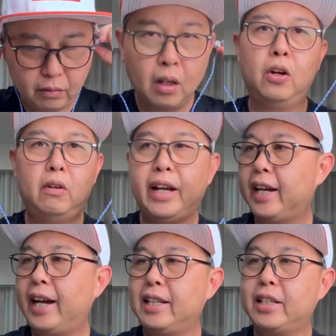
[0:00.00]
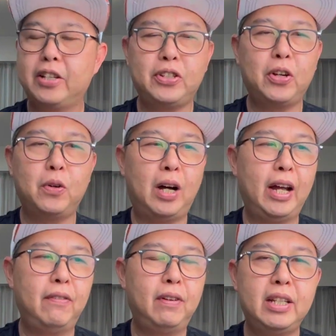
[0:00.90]
Alright guys, so
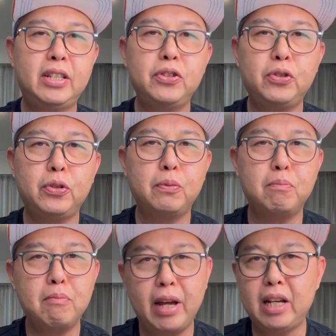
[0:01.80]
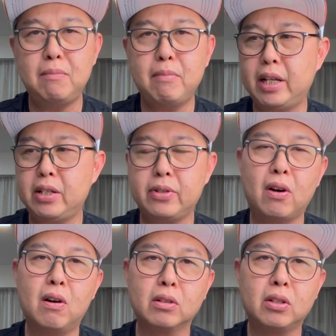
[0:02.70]
I've listened to many
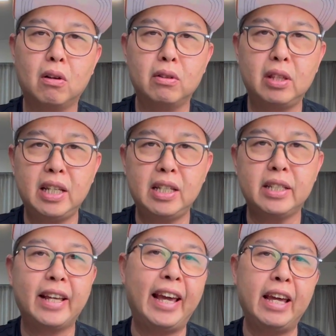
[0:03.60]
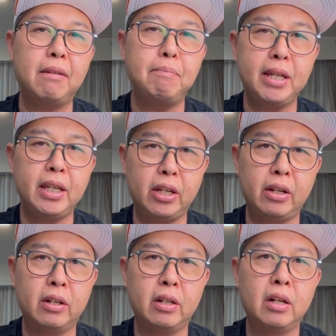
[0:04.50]
songs on these
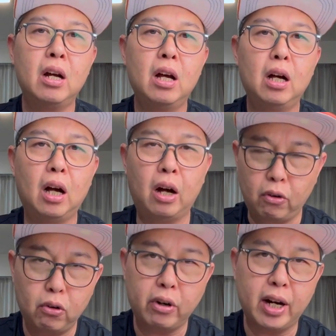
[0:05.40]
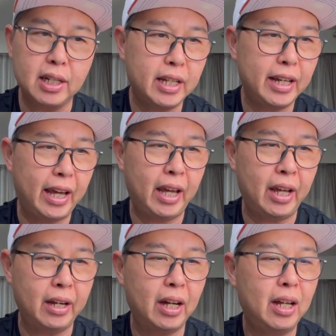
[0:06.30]
KBEAR AURORAs,
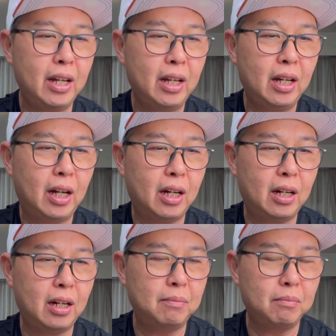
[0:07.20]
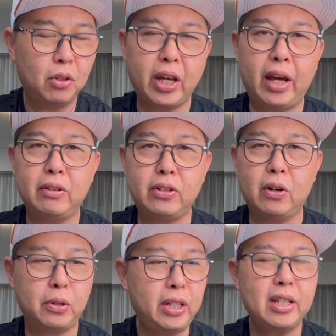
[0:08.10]
and okay,
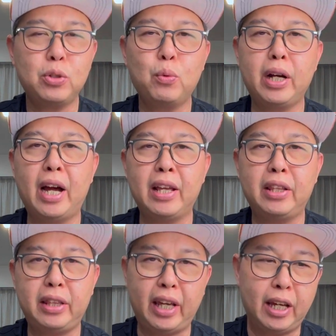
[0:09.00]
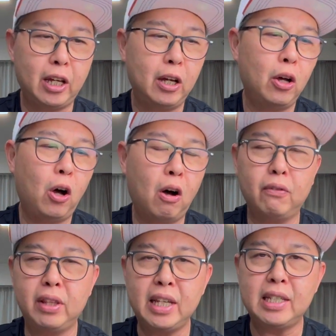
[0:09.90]
so here's what I think
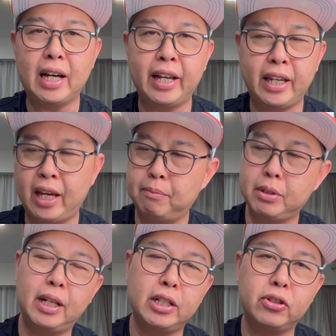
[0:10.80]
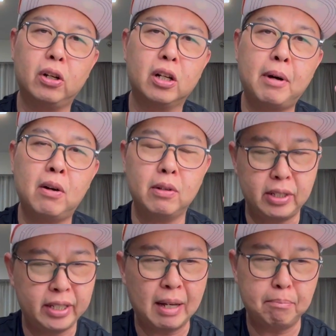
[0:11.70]
of these IEMs. Let's talk about the
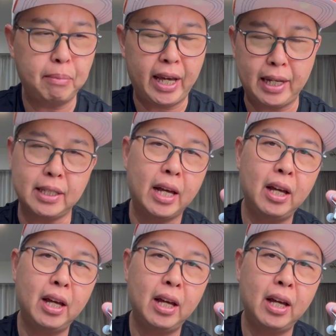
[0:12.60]
sub bass.